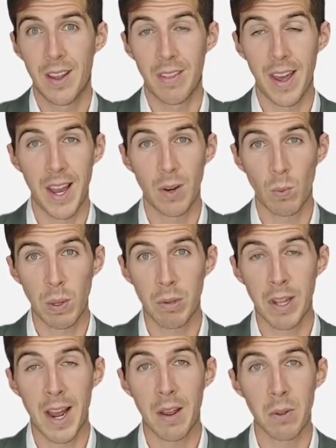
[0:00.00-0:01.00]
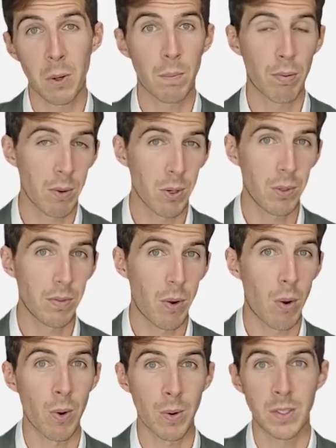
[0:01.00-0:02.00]
that we will either prove
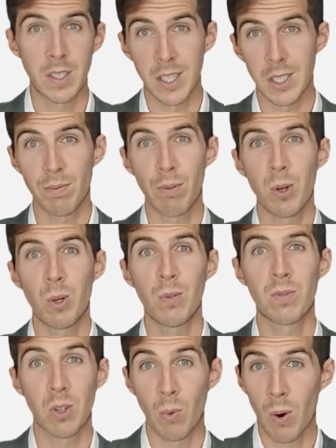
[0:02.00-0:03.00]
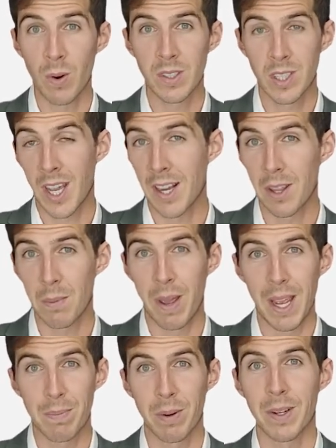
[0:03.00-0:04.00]
or disprove towards the end of the
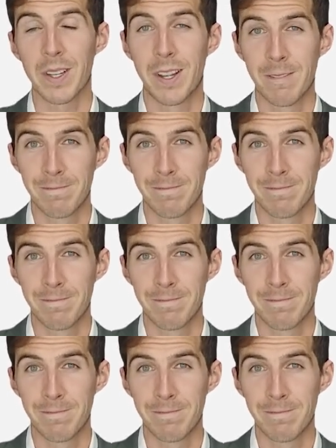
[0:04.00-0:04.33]
paper.